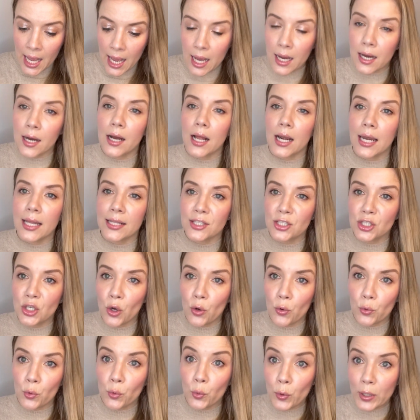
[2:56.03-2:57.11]
Let's
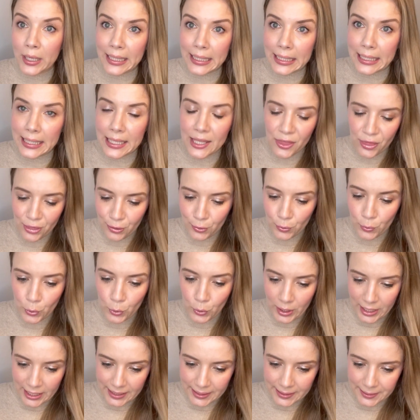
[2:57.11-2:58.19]
go quickly through
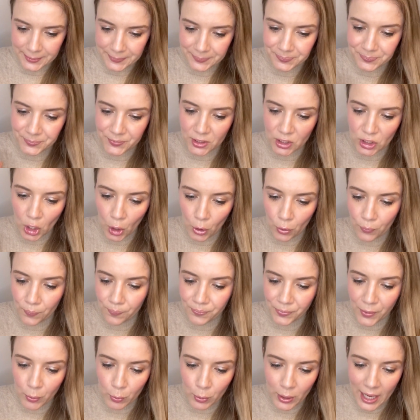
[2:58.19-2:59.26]
it. So
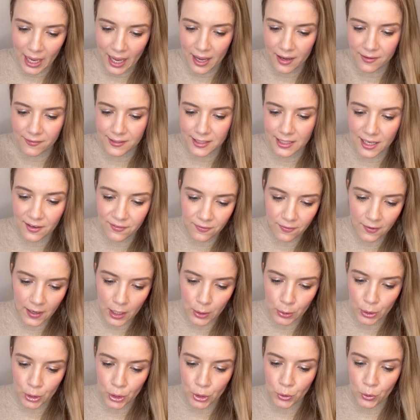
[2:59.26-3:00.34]
we have
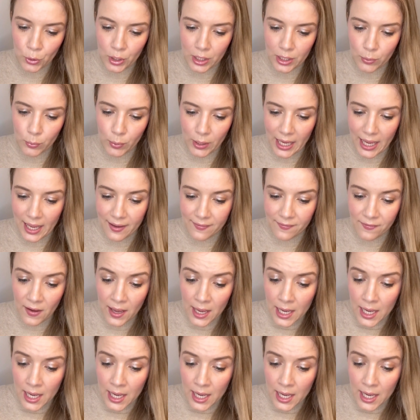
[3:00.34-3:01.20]
sunflower oil, we have